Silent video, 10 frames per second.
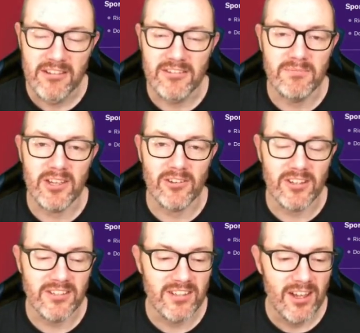To be
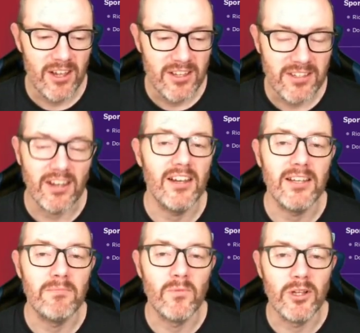honest,
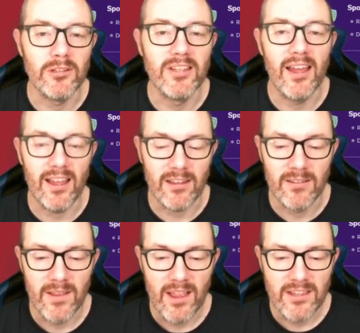time will tell.
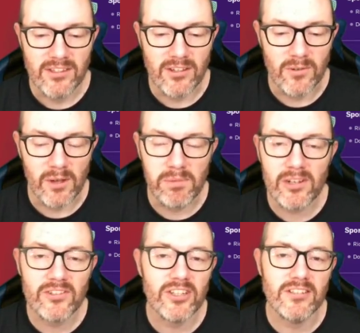So
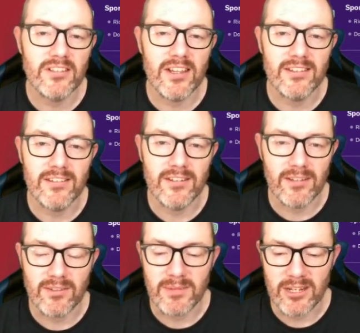apologies if there turned
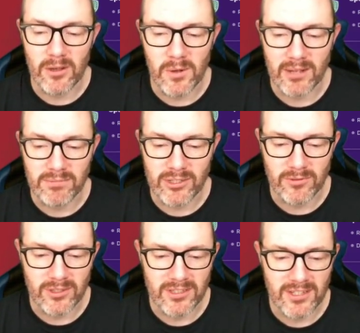out to be no
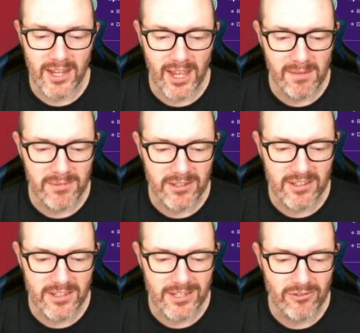episode today, but
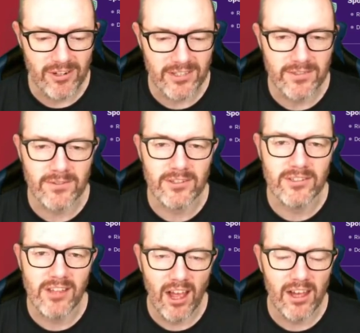the transfer
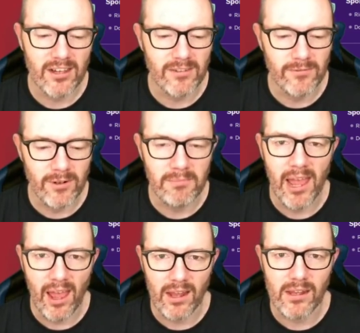saga from
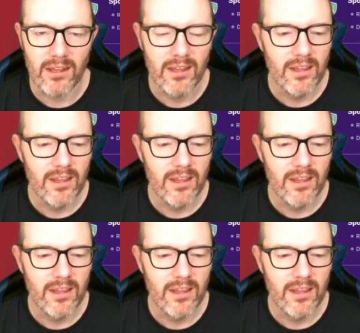hell